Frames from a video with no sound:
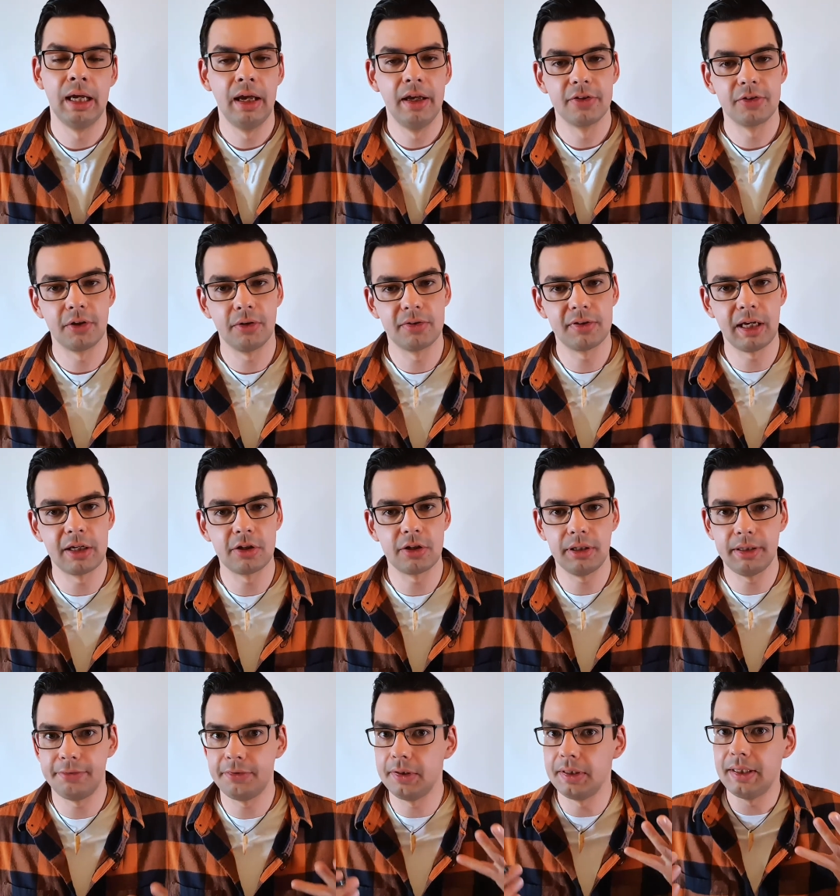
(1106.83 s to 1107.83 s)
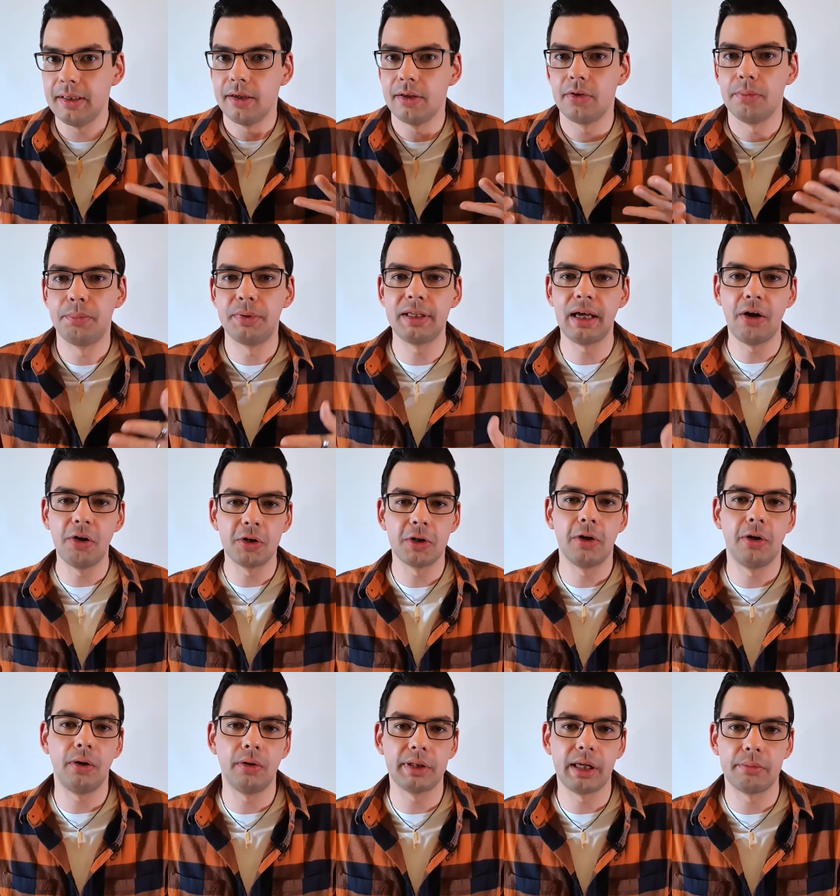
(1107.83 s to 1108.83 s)
So essentially, if you hear the piao
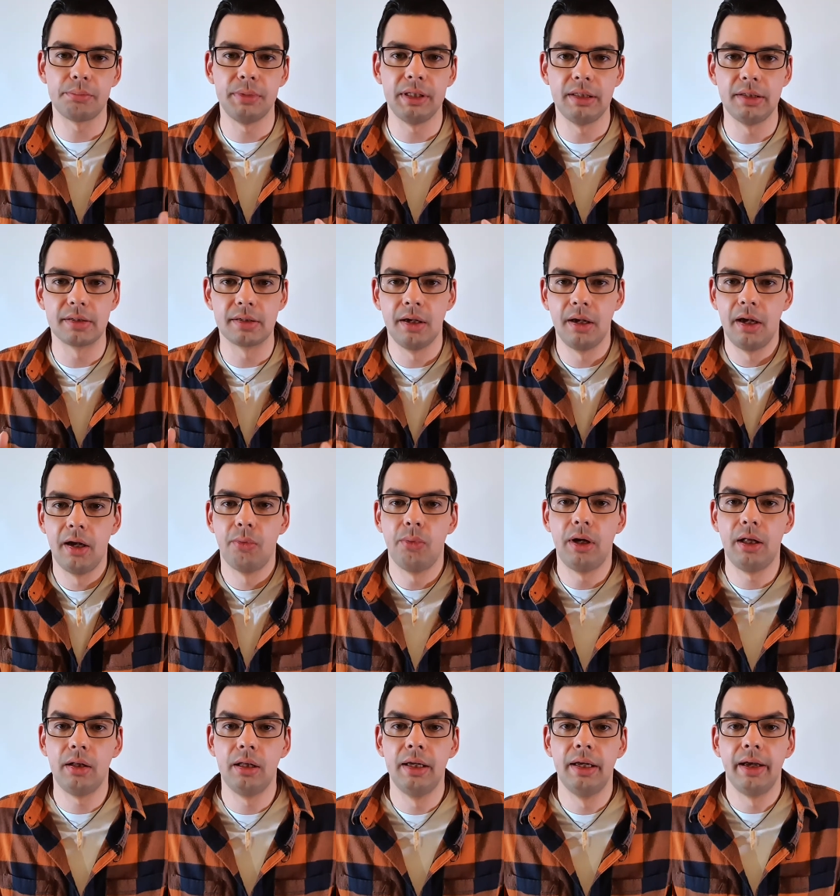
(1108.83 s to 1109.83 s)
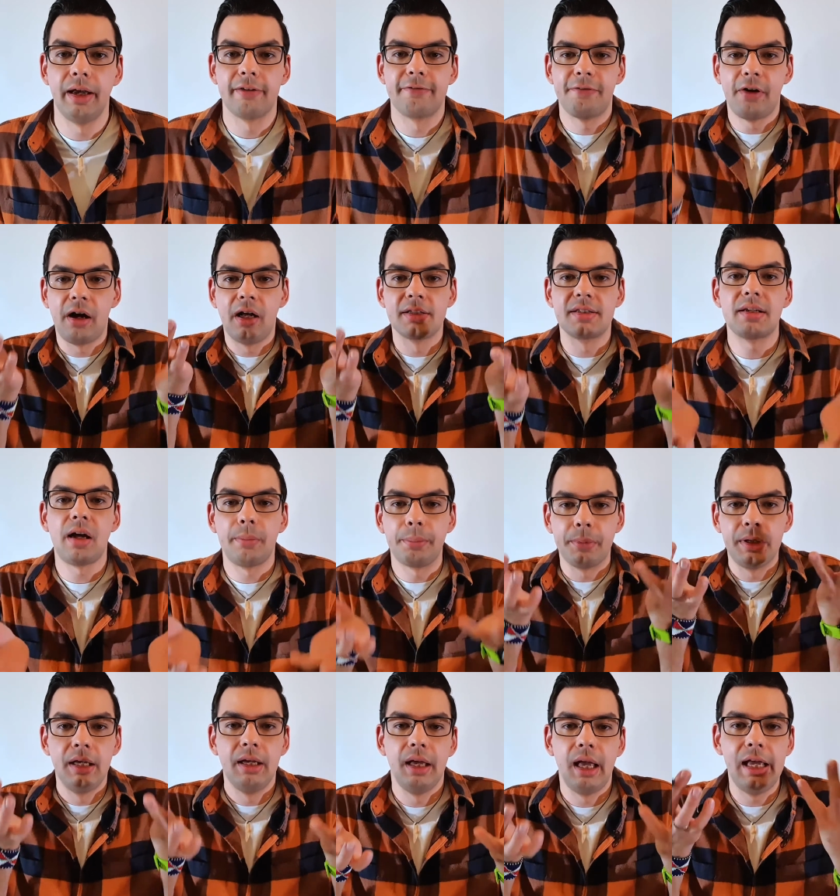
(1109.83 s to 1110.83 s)
call, that means, well, advance up
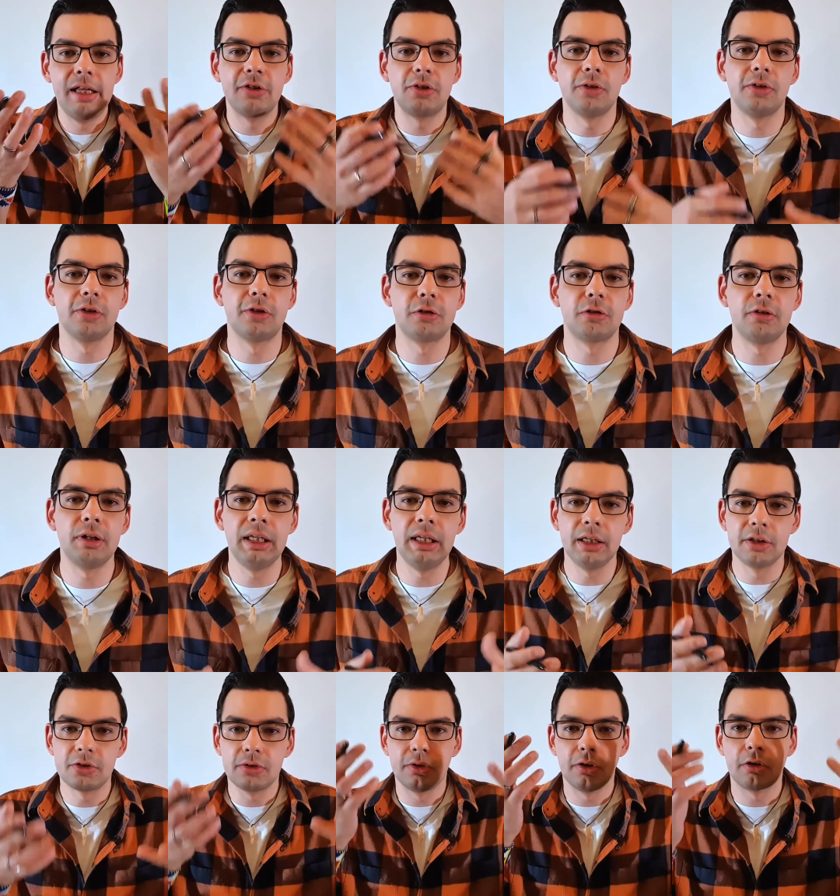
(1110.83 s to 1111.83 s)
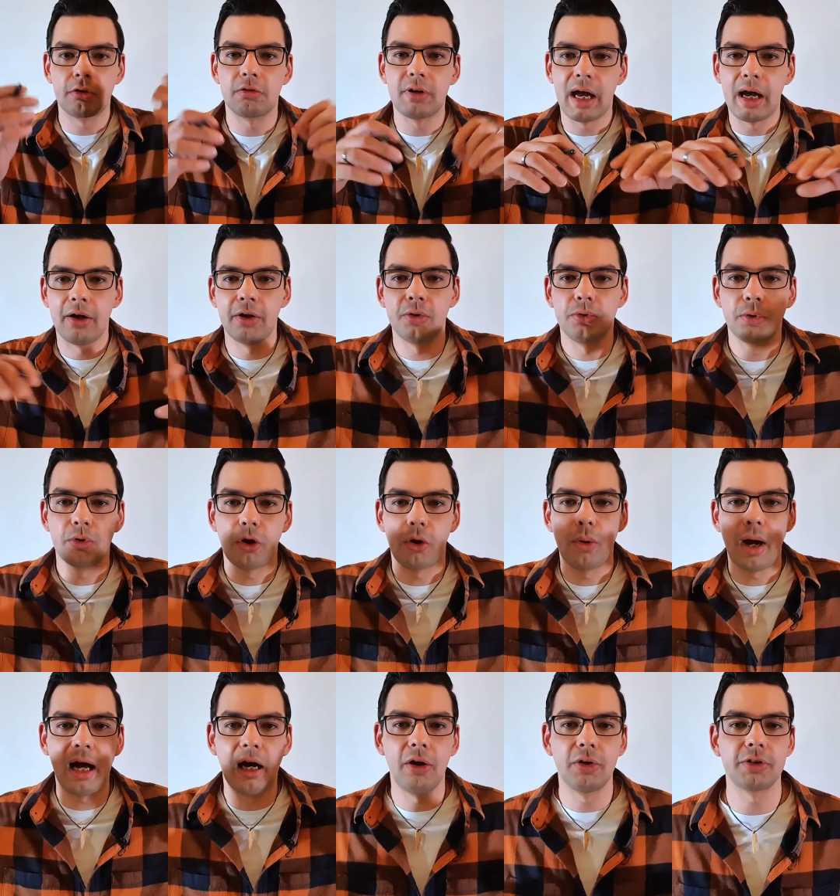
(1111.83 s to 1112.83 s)
into the tree, into the crown, or go
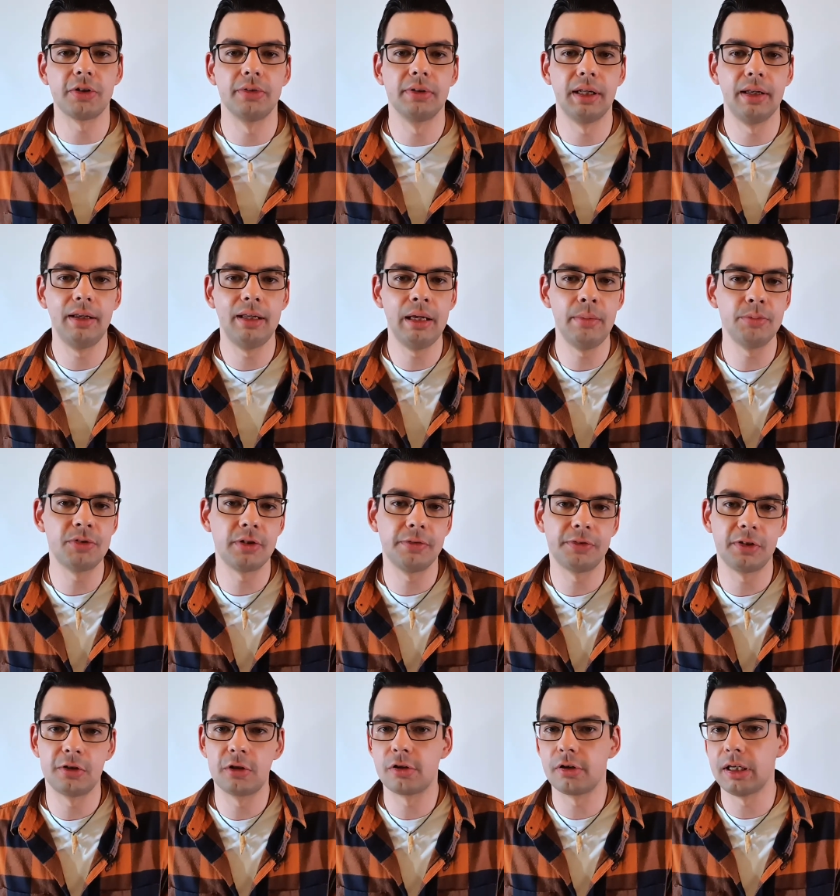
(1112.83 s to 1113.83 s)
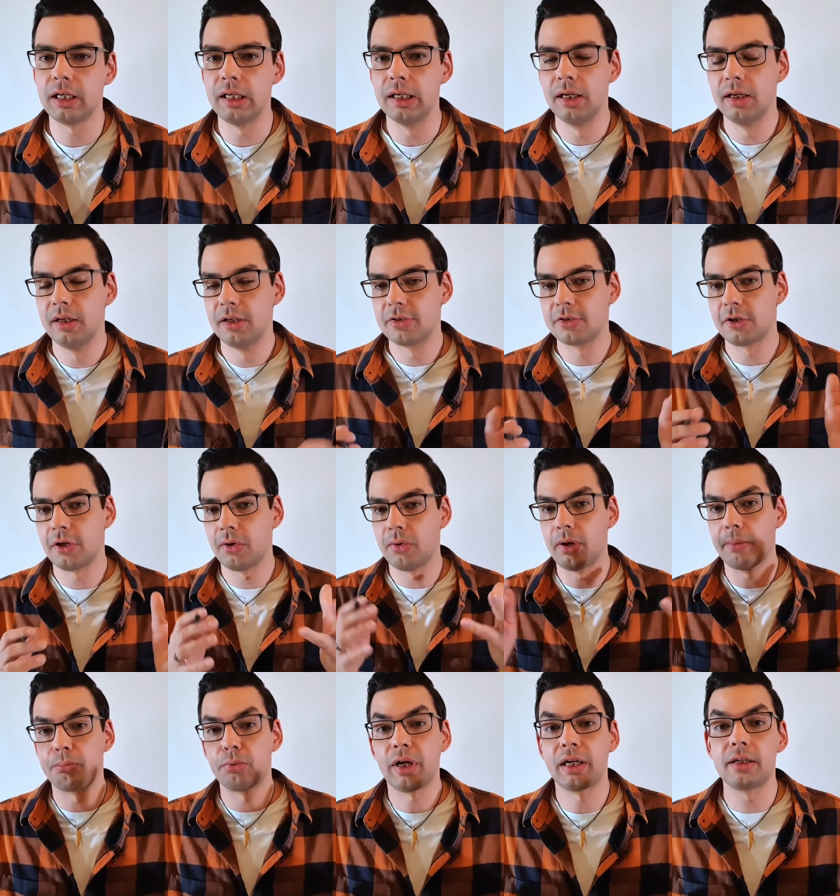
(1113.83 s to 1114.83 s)
out on the limbs of the tree so a
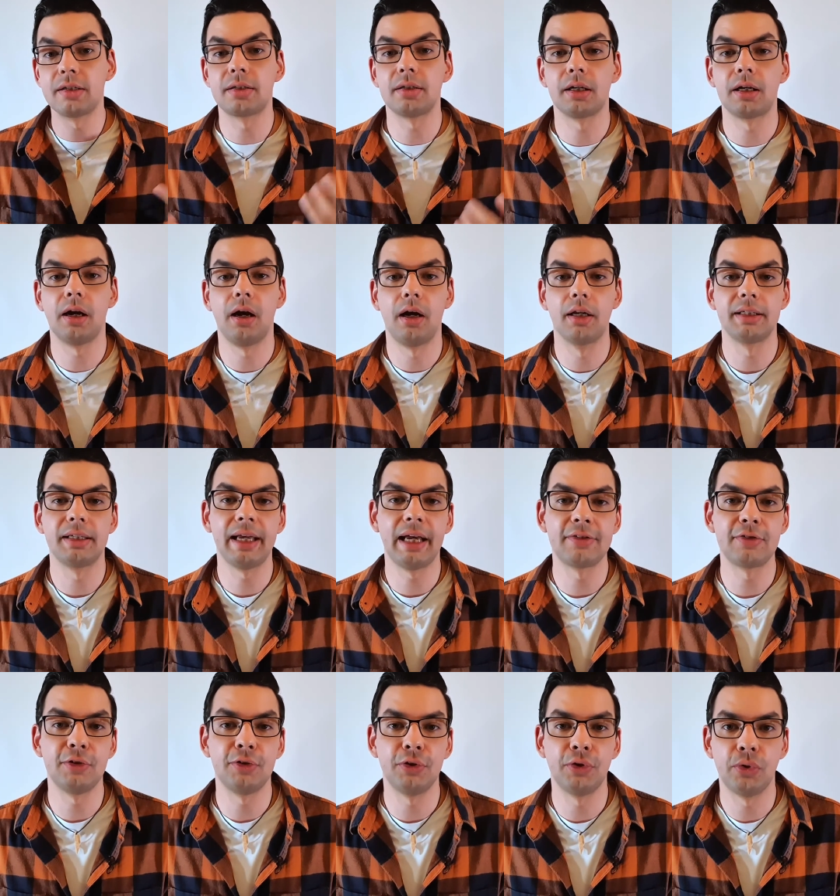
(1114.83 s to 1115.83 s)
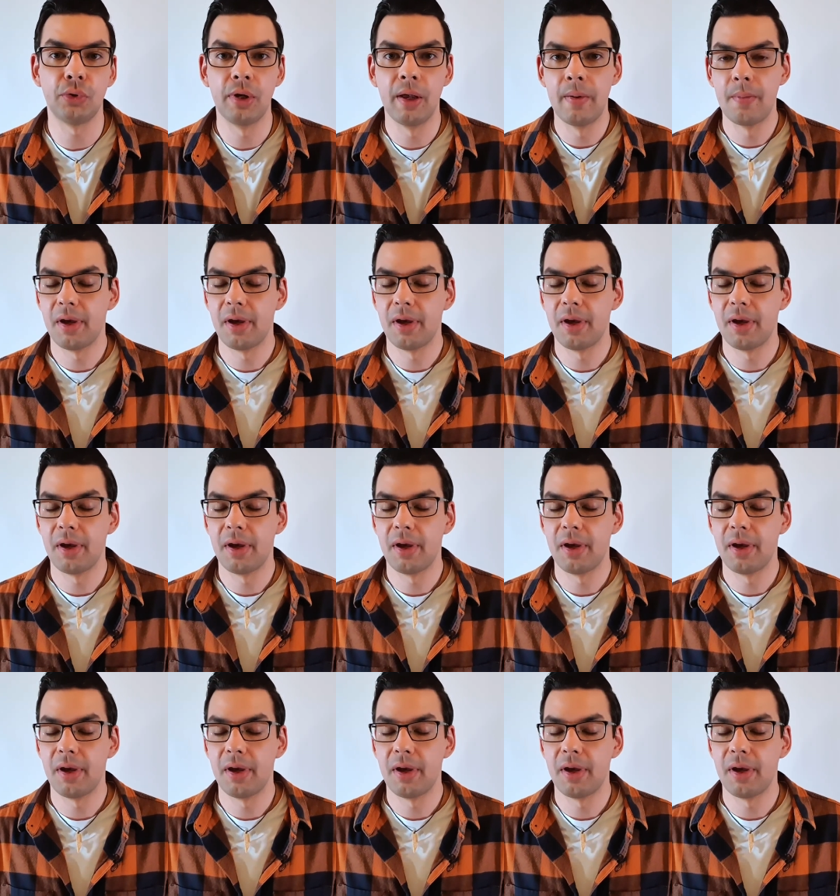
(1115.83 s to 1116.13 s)
predator can't get to you.